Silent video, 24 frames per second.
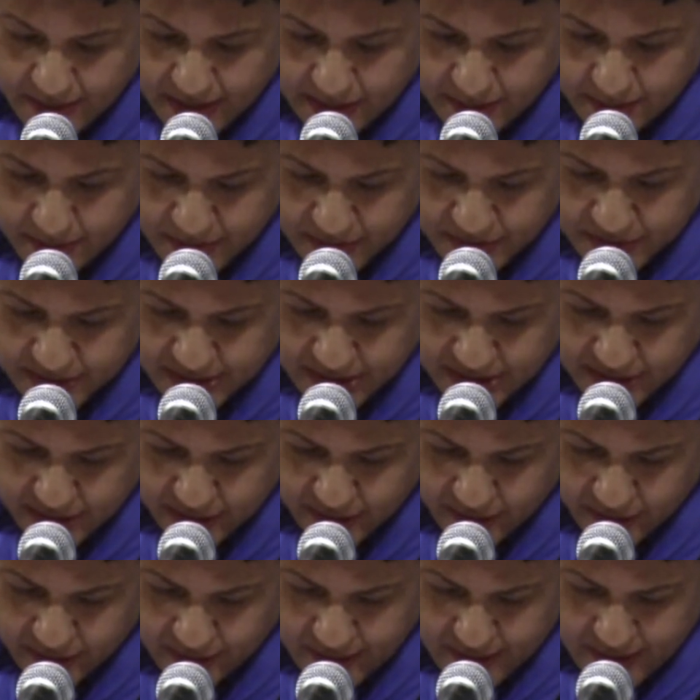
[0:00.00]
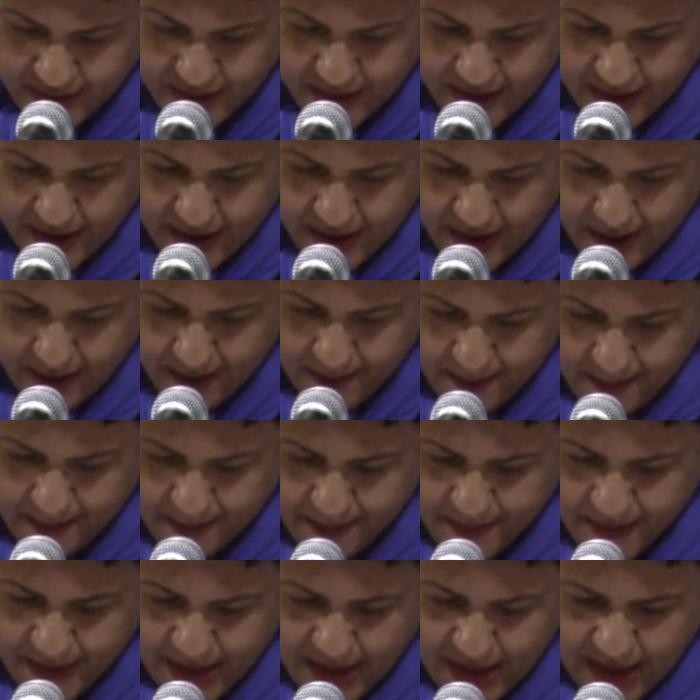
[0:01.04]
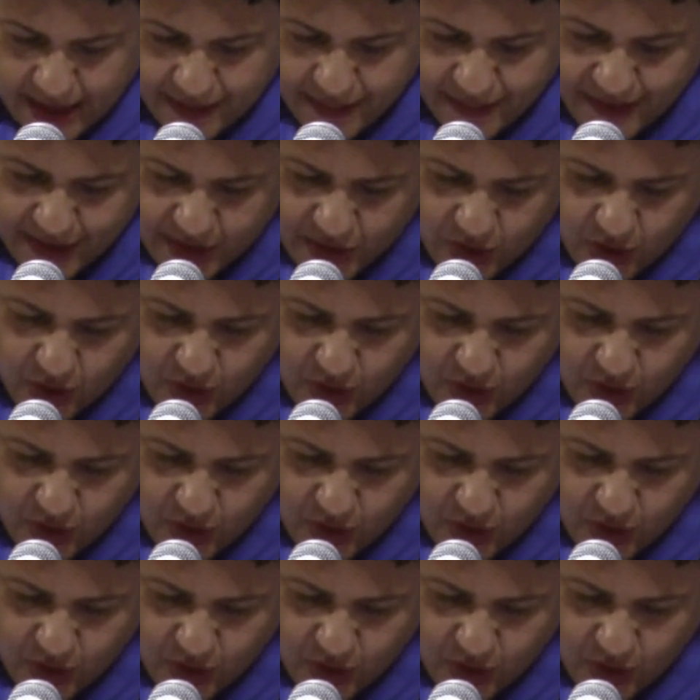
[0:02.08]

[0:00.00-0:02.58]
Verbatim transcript: in particular. Um, I think